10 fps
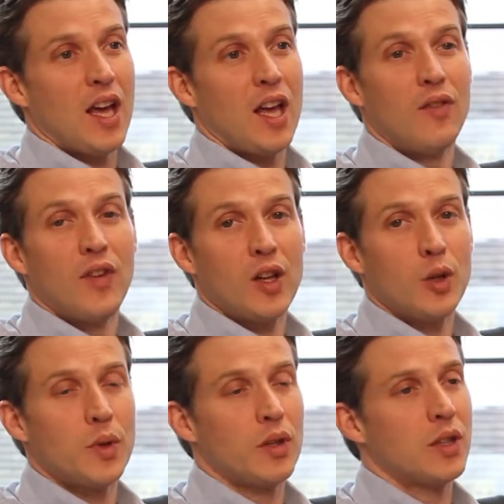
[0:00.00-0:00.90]
An
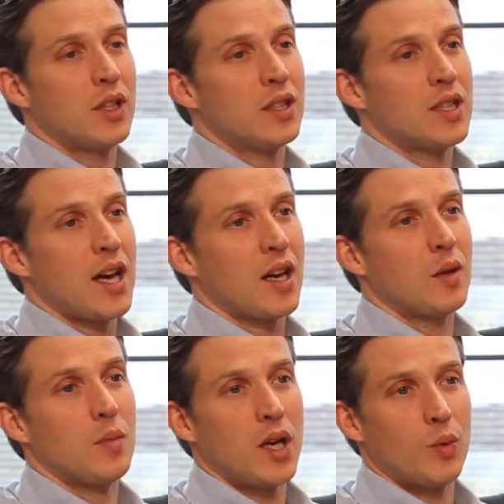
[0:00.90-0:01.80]
availability attack
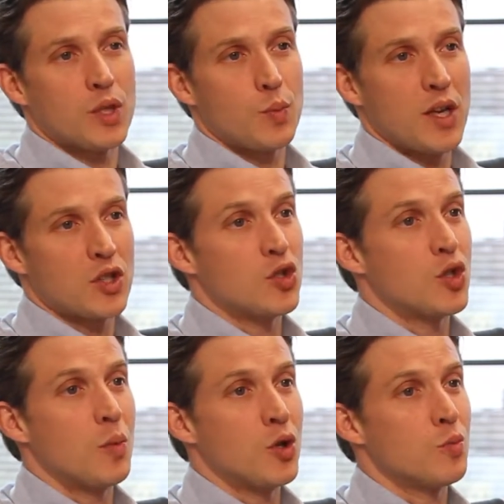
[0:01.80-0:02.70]
in many respects is
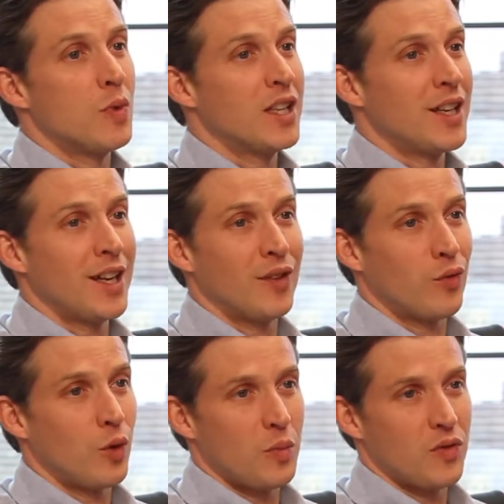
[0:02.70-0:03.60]
the most mundane
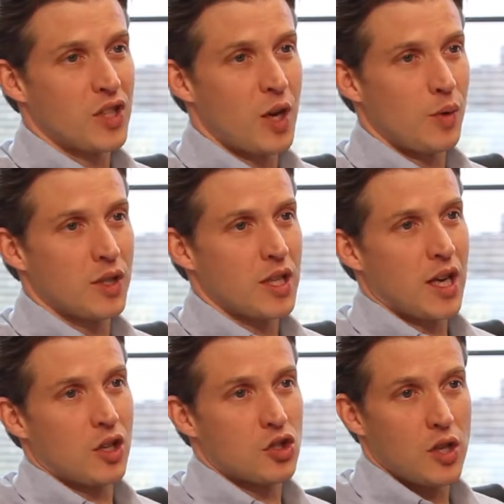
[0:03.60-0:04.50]
form of cyber
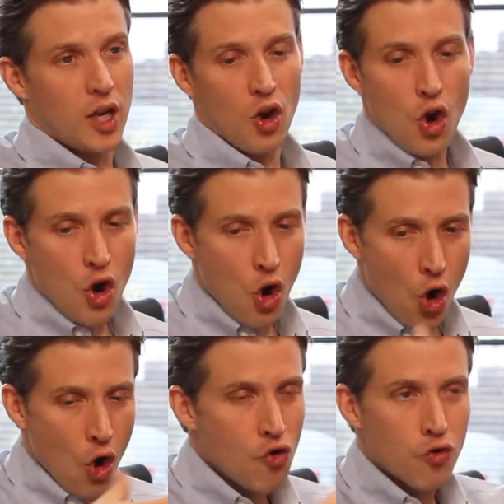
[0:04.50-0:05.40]
attack. It's like
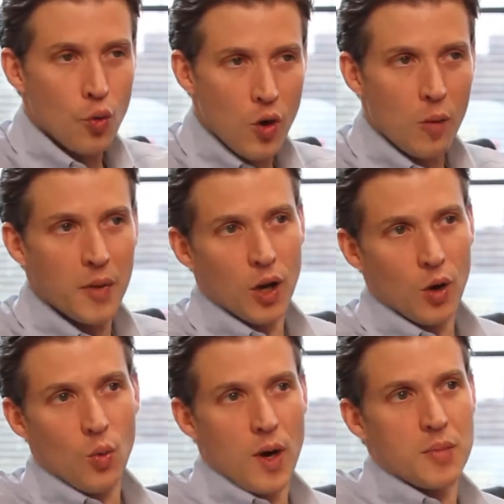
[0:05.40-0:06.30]
overwhelming a
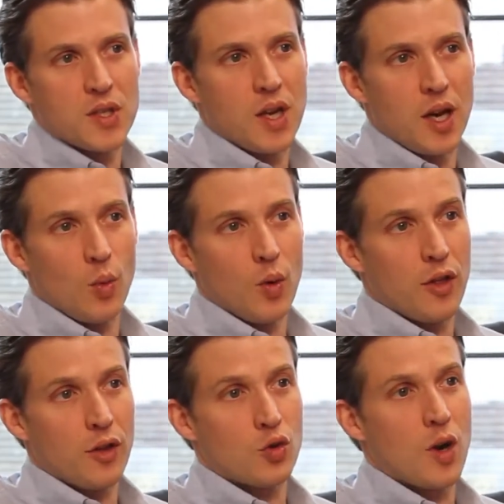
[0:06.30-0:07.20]
website
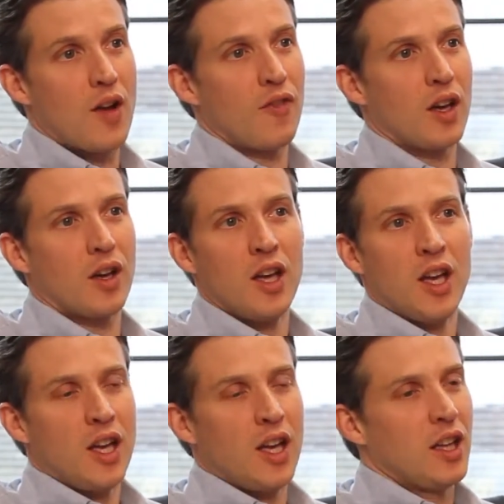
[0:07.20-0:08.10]
with traffic,
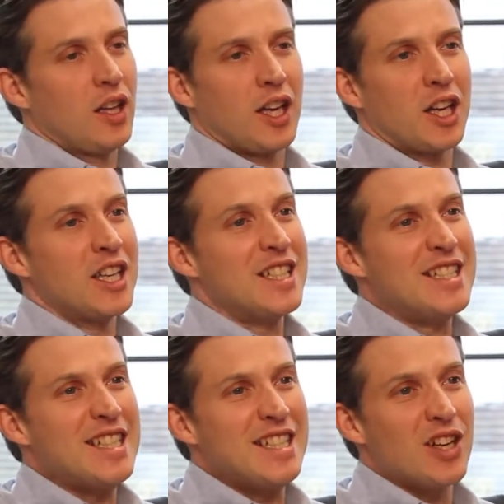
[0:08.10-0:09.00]
like in a
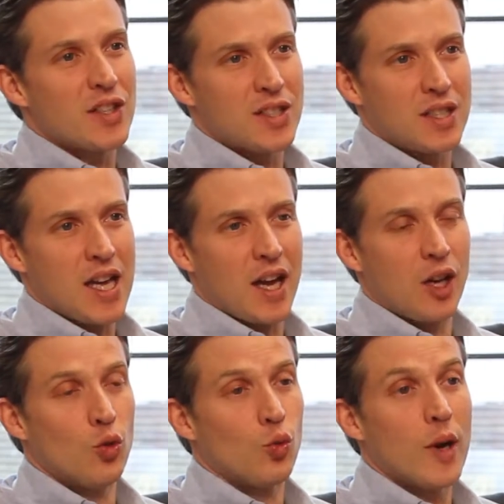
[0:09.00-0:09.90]
DDoS attack,
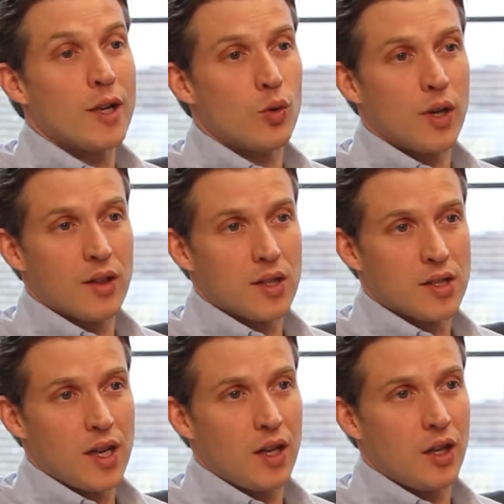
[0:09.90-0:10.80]
and rendering the
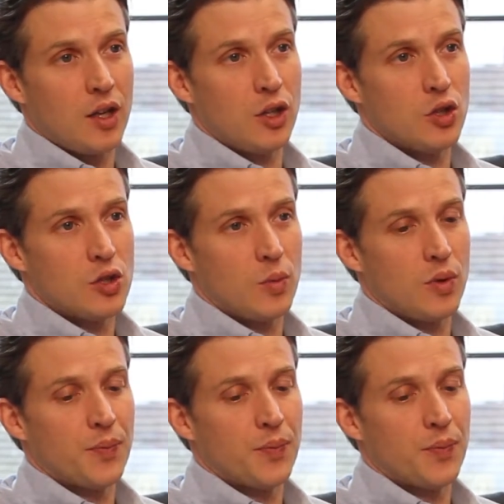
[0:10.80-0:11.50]
site unusable.